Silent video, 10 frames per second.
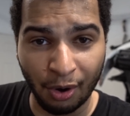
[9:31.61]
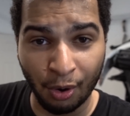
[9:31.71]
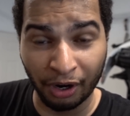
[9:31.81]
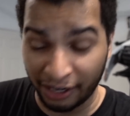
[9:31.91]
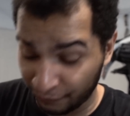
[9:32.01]

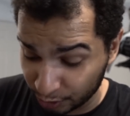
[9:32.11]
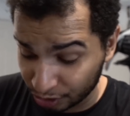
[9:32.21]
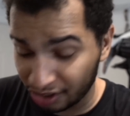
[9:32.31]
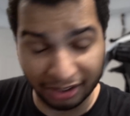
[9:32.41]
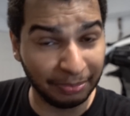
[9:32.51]
or if you
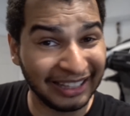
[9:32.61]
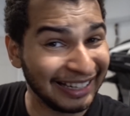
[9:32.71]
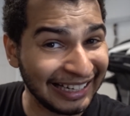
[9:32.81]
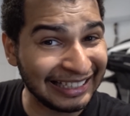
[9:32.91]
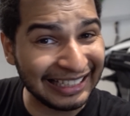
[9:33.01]
saw something
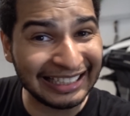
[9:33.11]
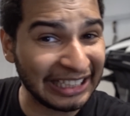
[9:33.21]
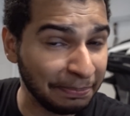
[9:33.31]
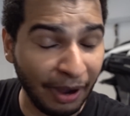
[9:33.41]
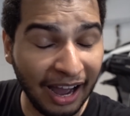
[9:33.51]
that I didn't
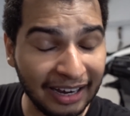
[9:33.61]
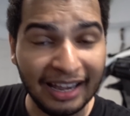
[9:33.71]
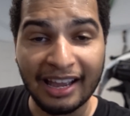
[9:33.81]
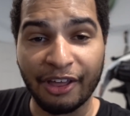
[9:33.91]
spot,